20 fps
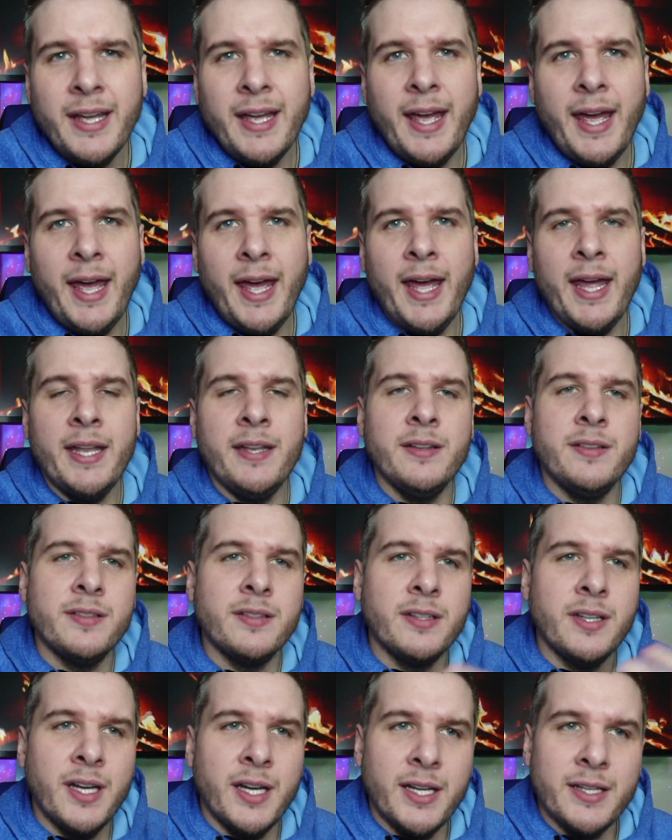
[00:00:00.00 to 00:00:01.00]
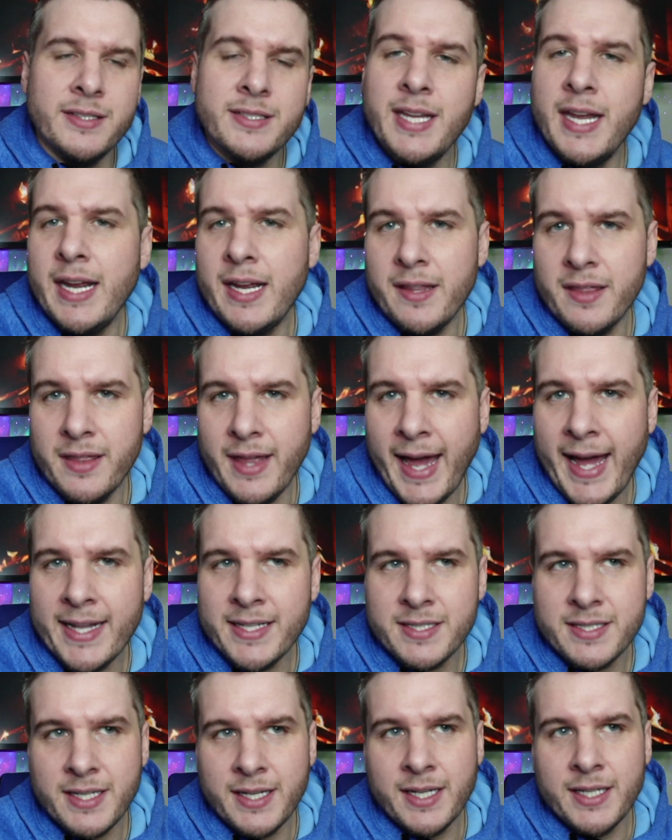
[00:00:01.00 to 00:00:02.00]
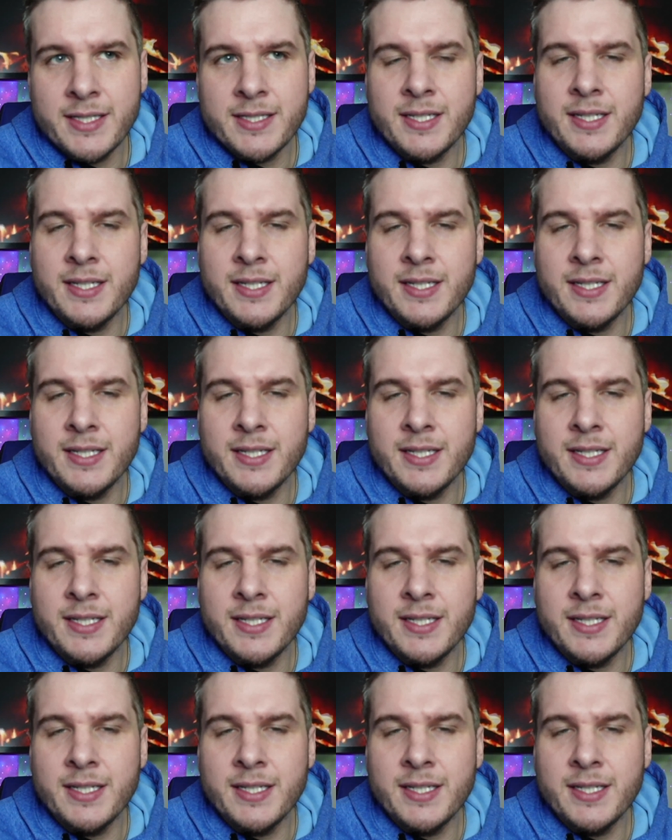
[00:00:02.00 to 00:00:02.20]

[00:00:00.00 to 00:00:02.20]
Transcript: and take that stance.